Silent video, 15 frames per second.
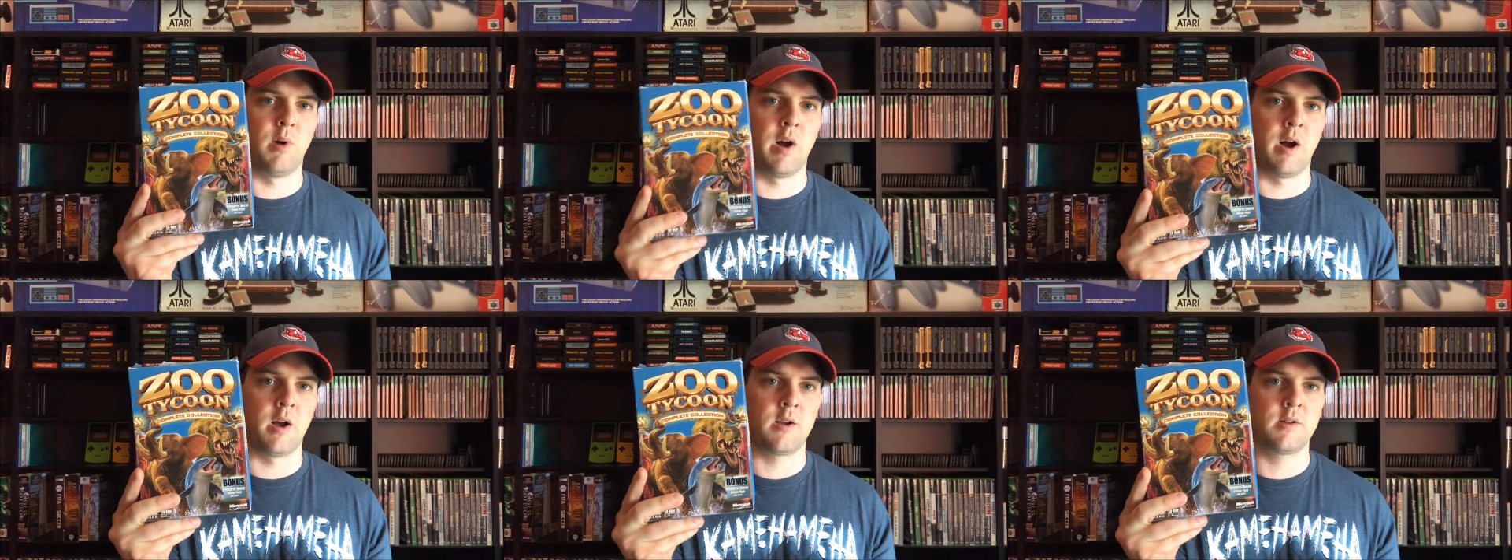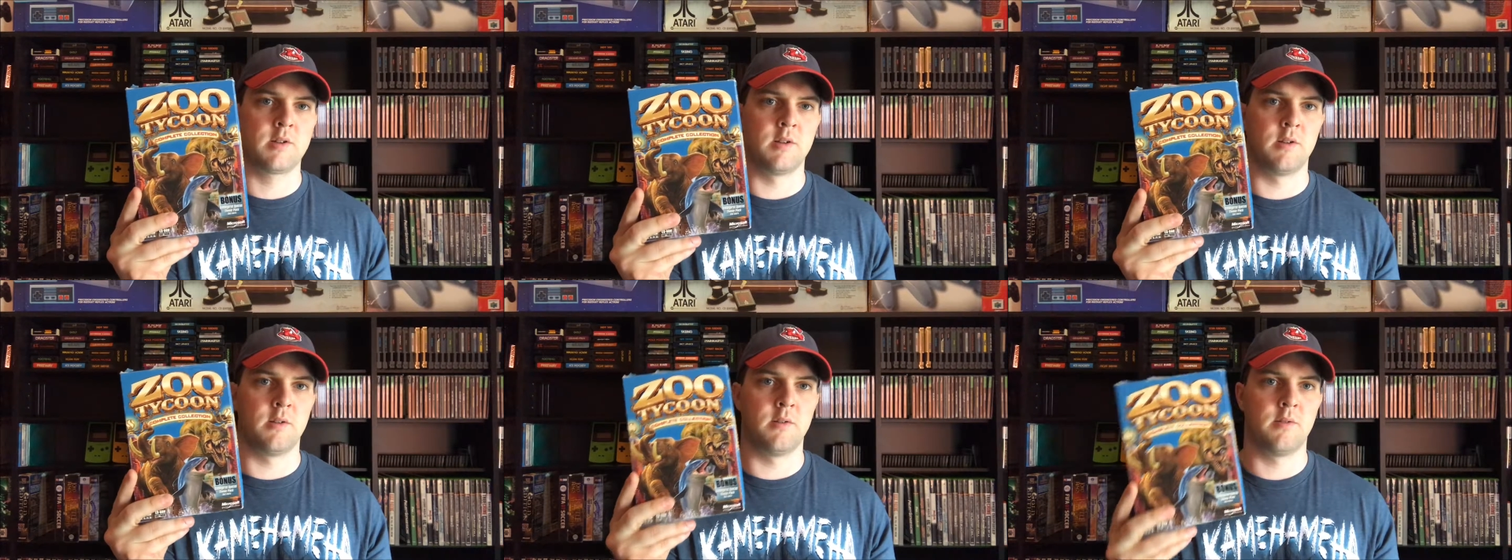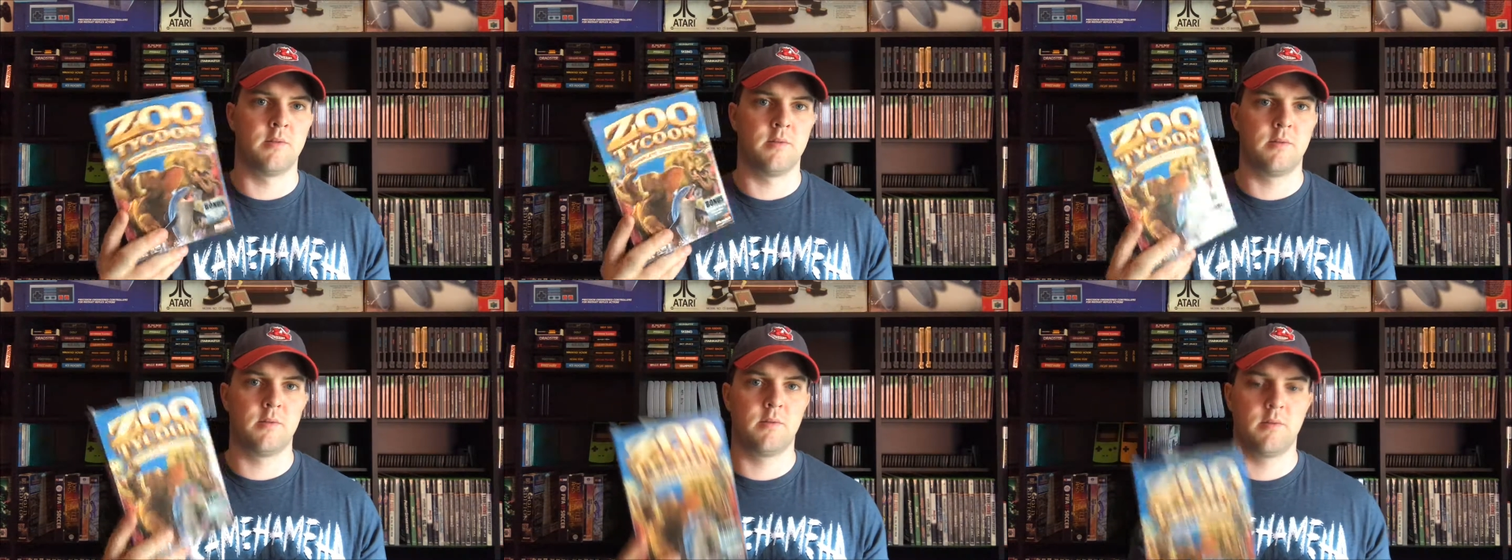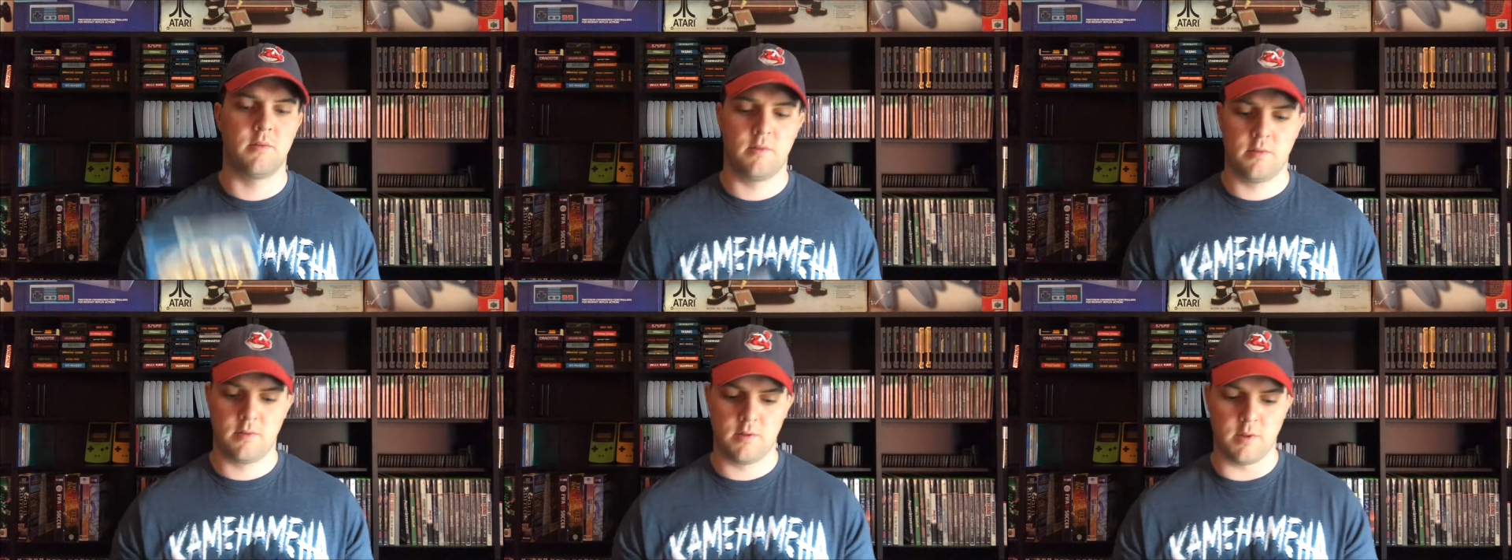box and
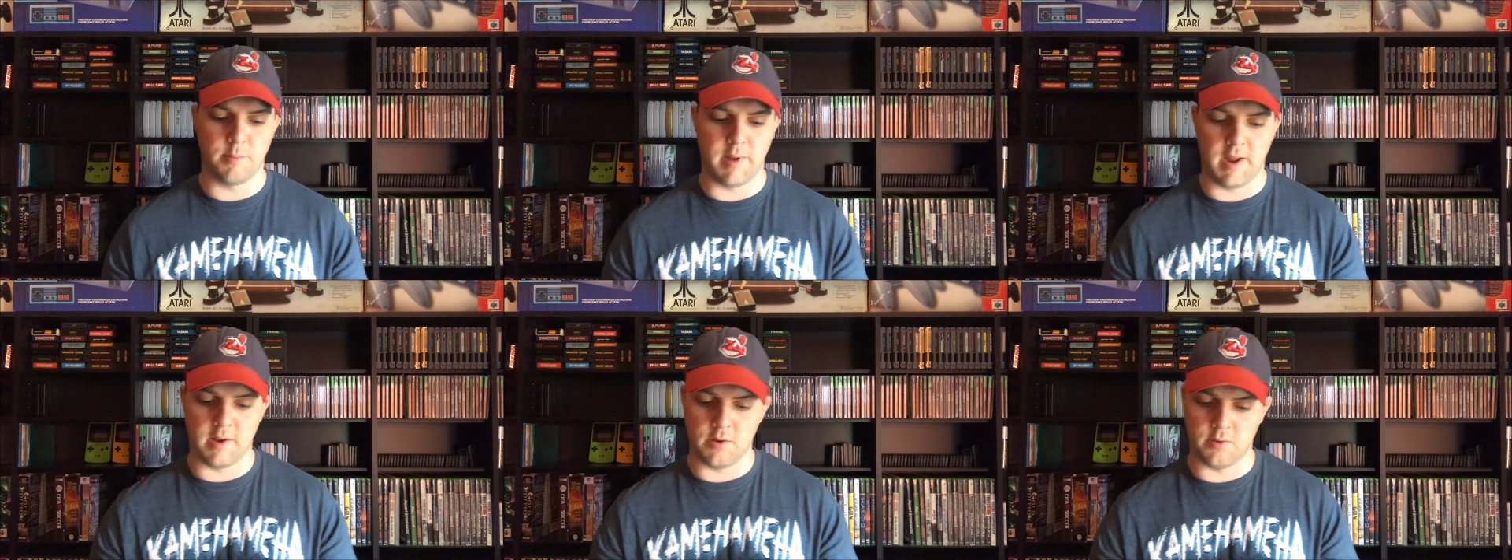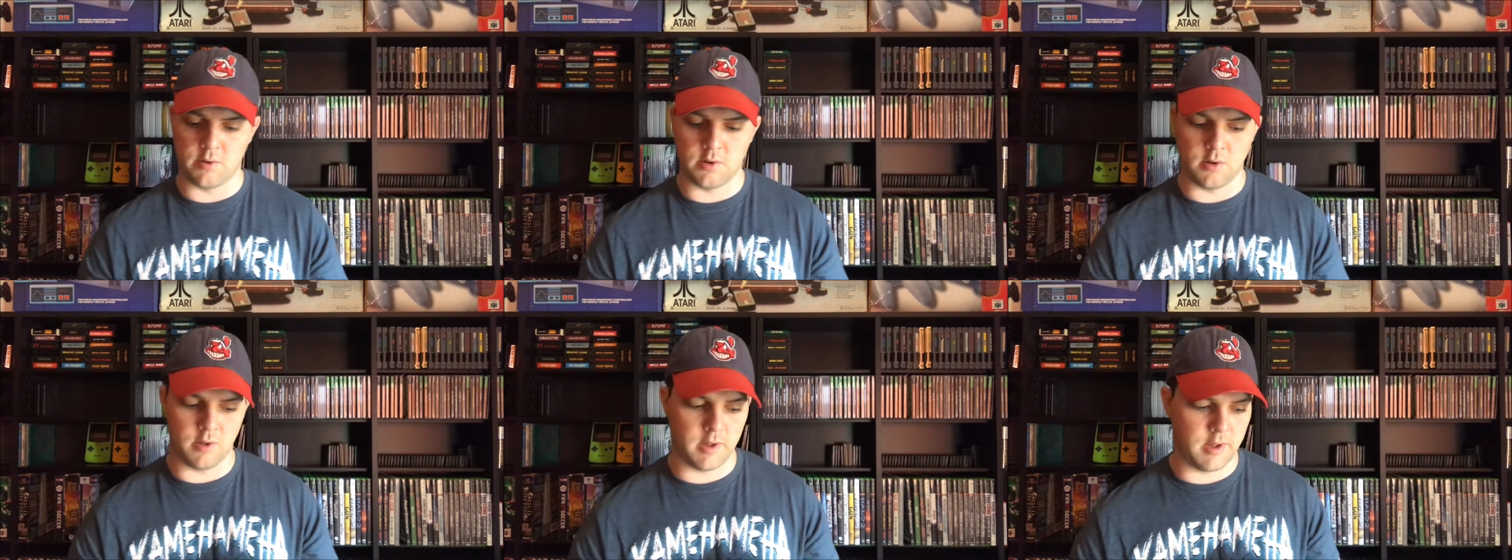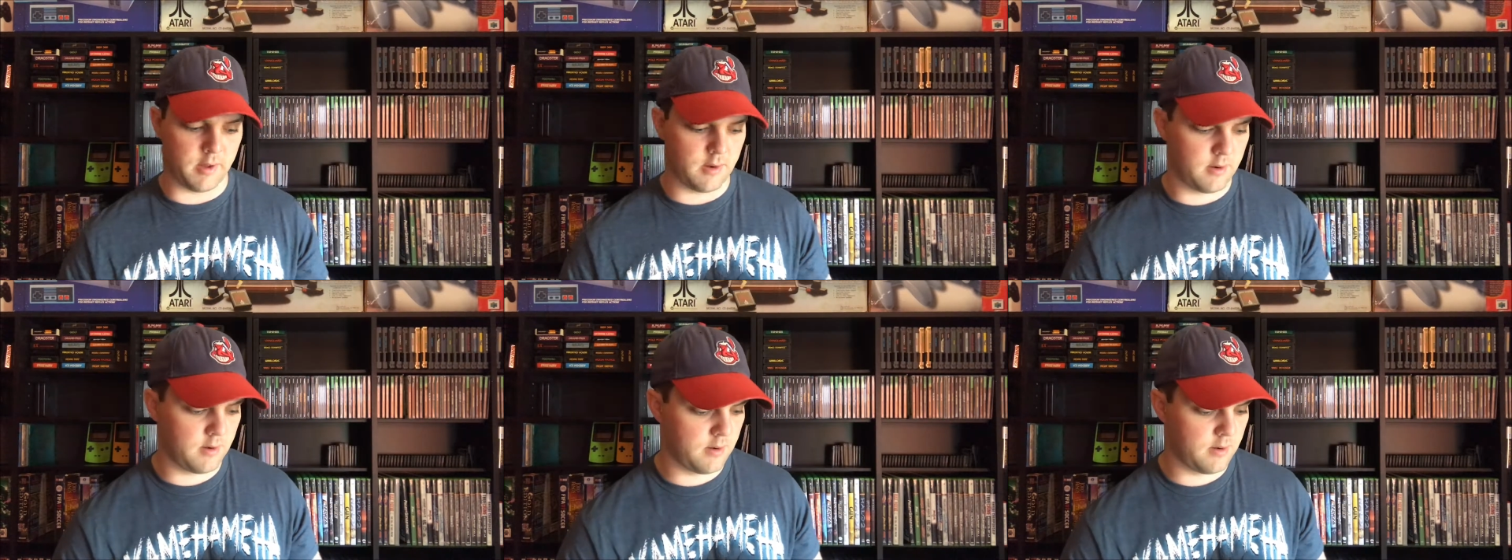the manual and all that.